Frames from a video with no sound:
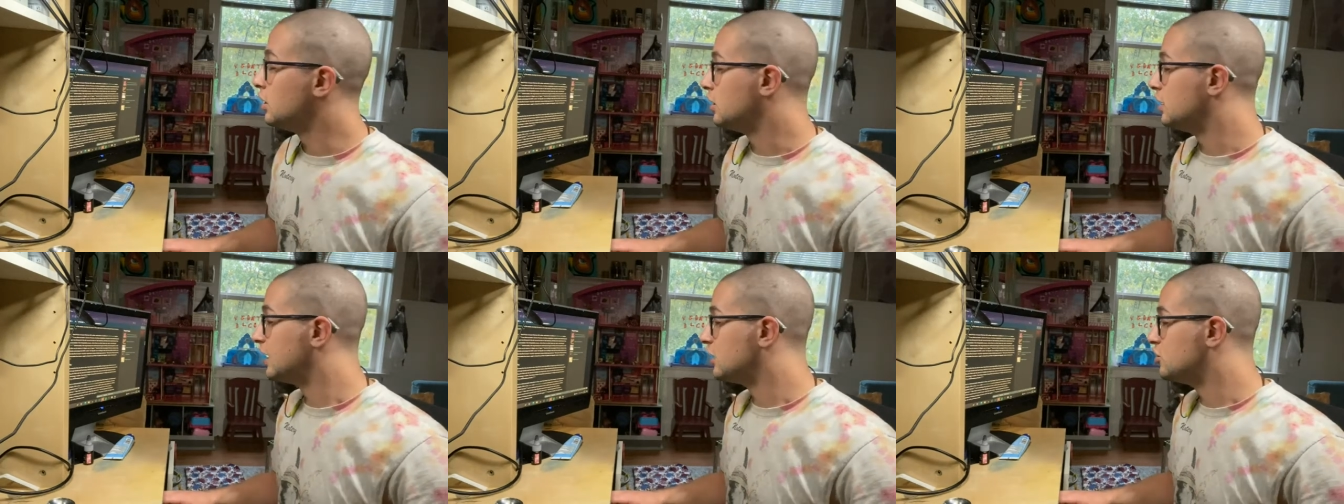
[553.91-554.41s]

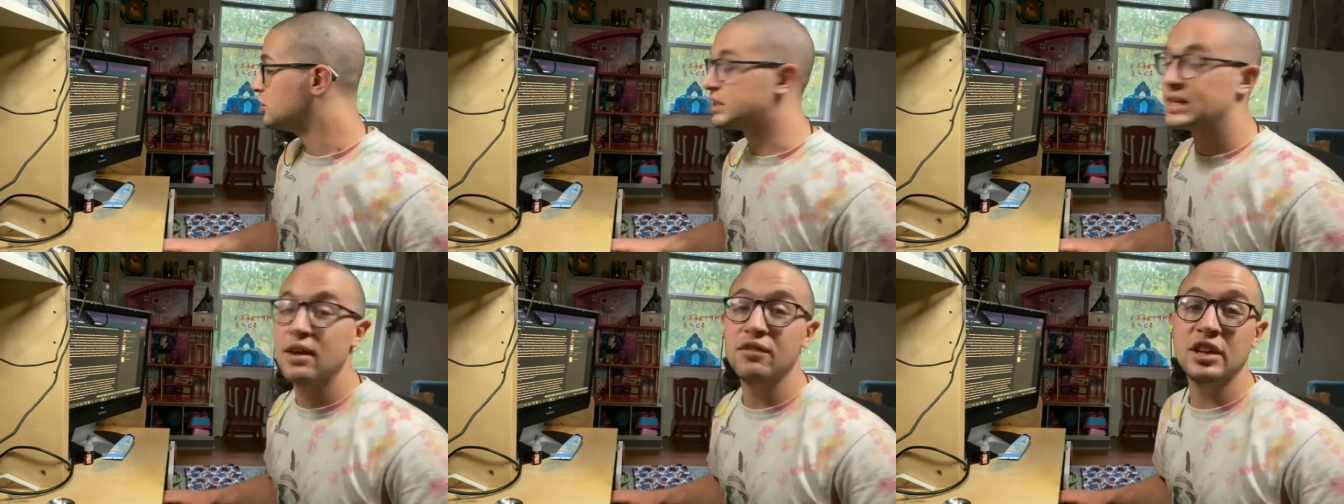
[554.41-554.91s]
They just
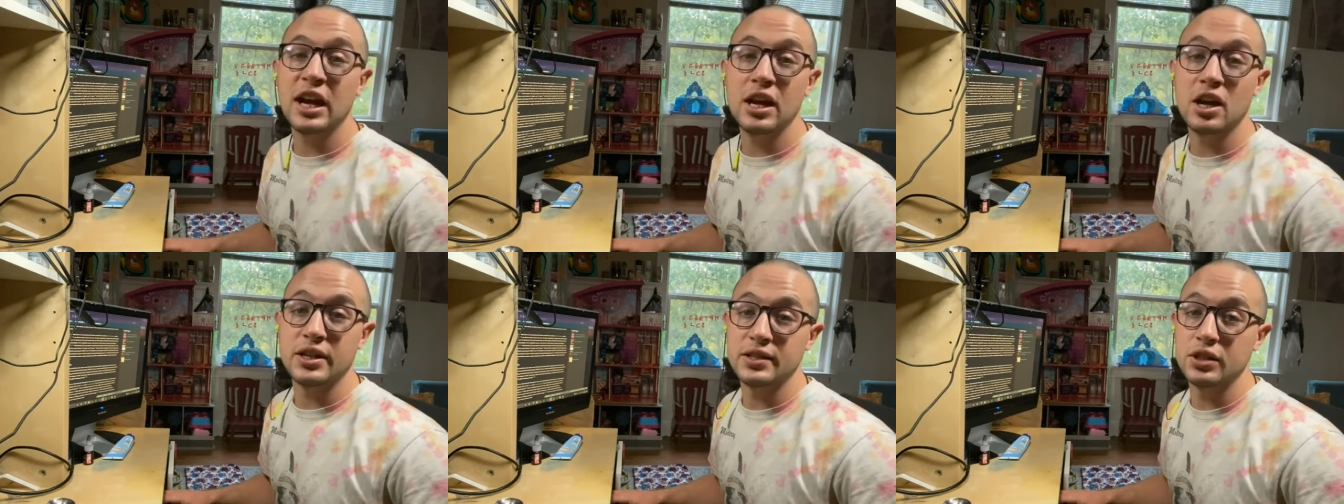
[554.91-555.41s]
have
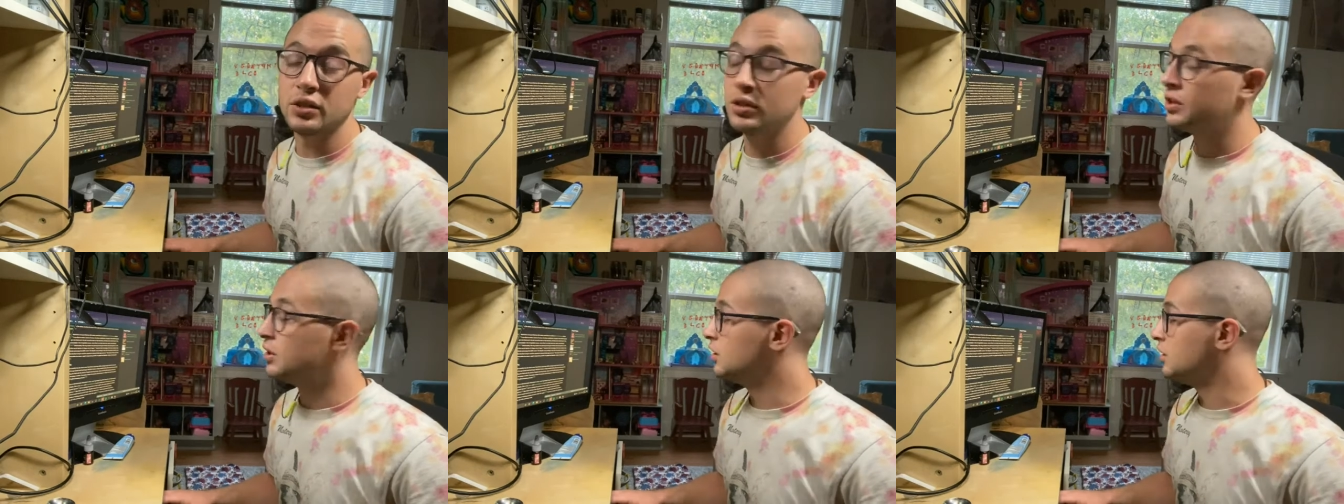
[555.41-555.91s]
chaos
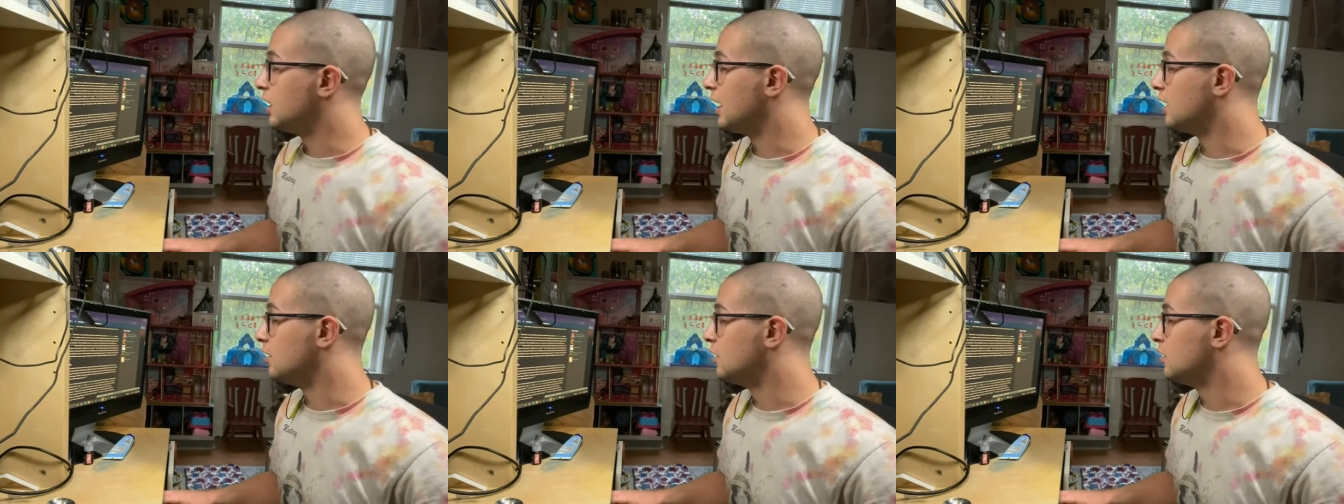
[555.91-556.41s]

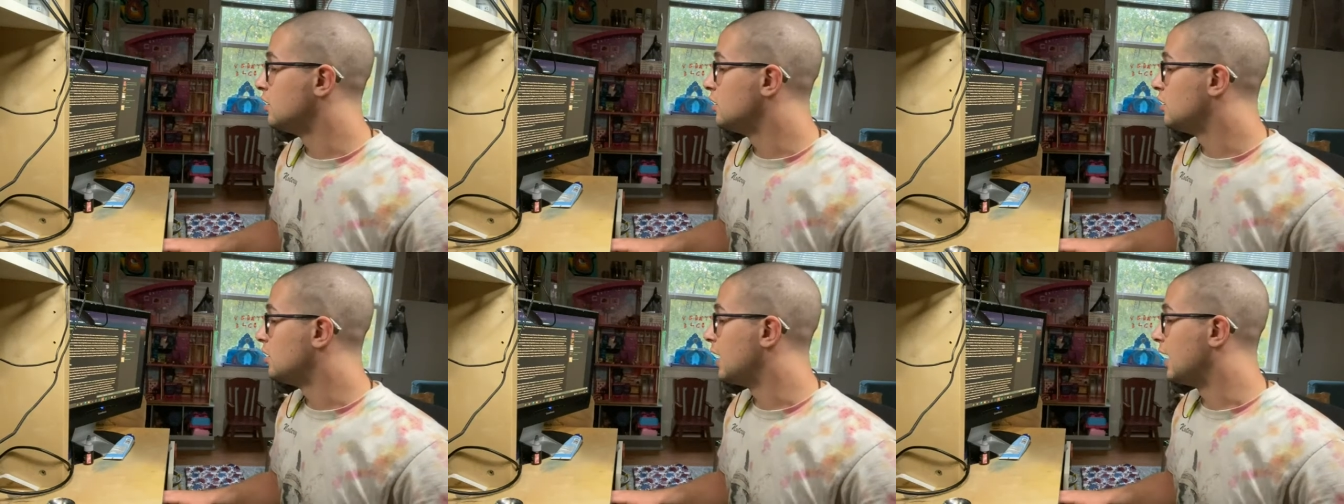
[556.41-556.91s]

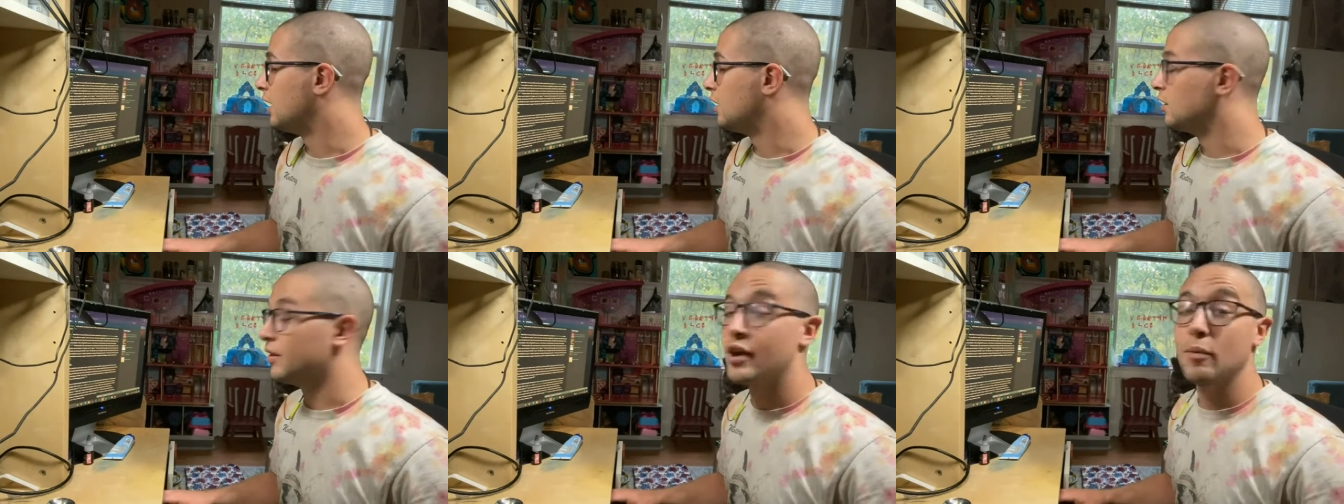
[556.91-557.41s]
and
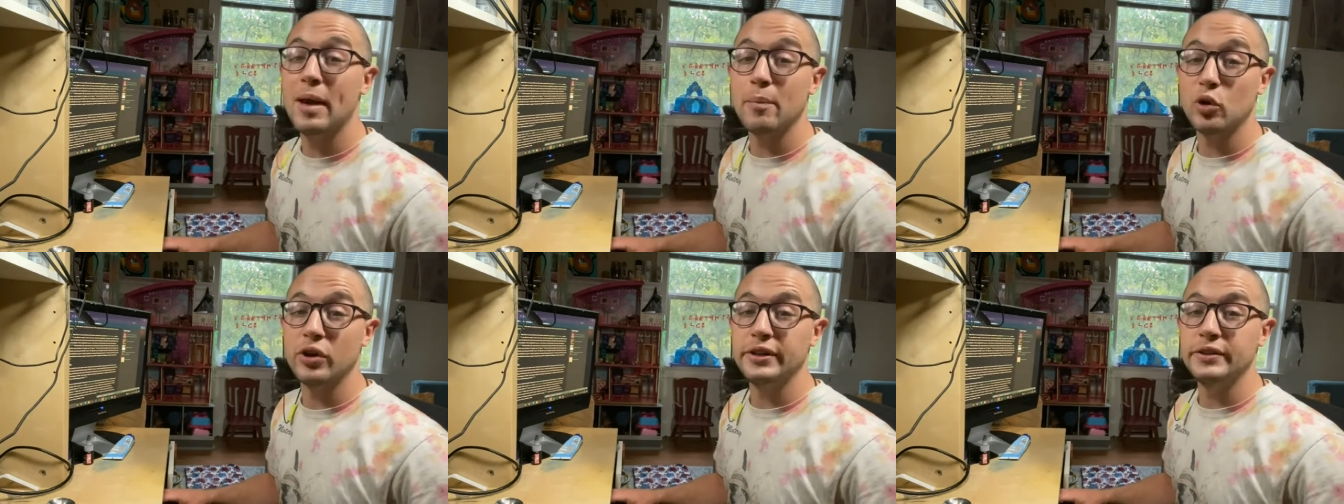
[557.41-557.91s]
their
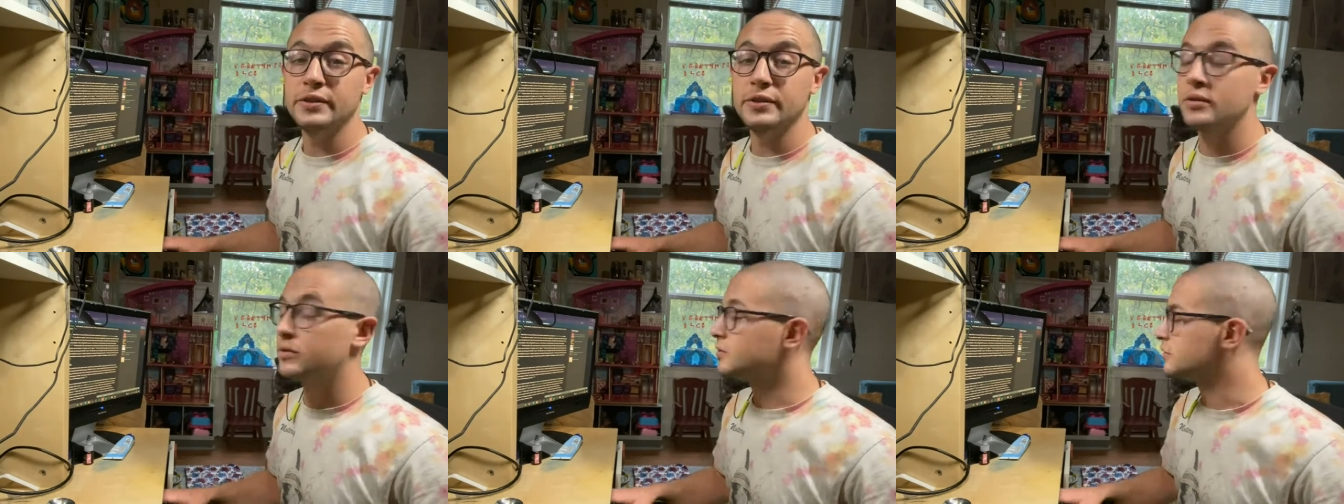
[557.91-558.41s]
memories.
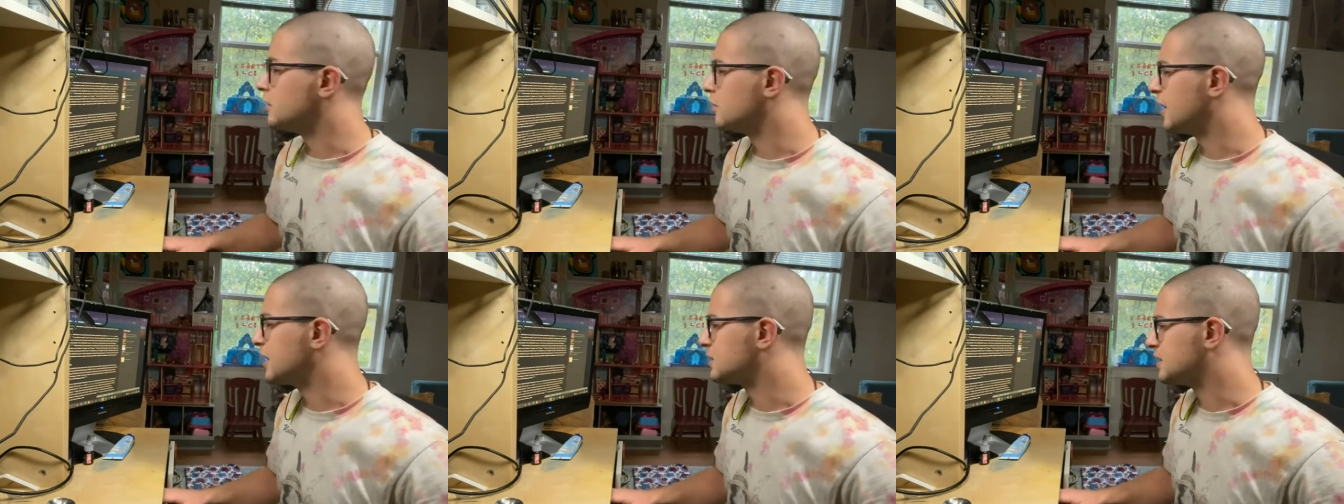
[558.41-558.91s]
So
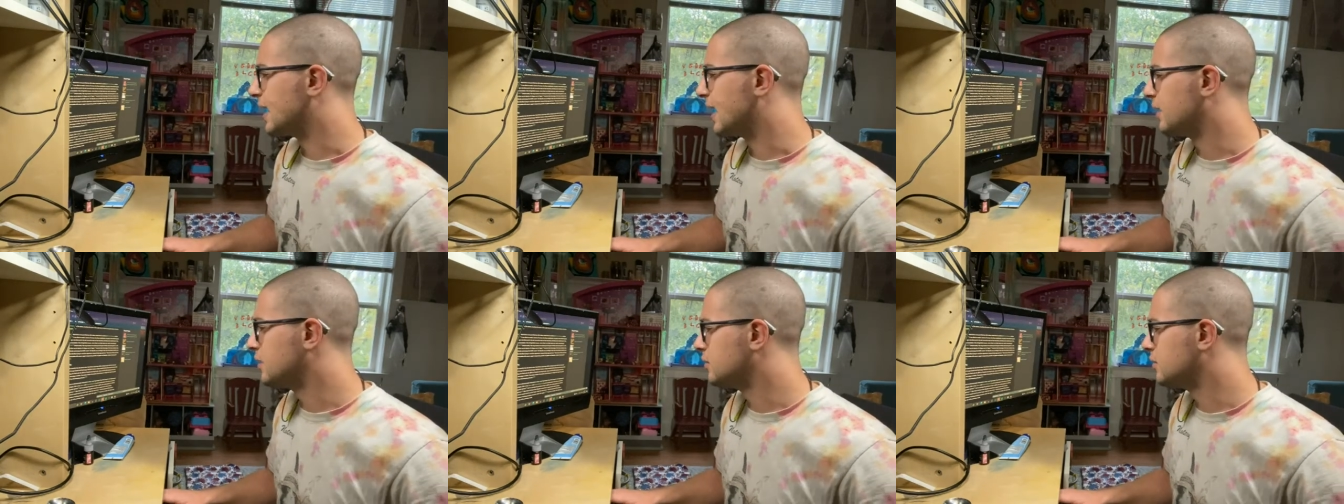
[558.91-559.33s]
that's sad.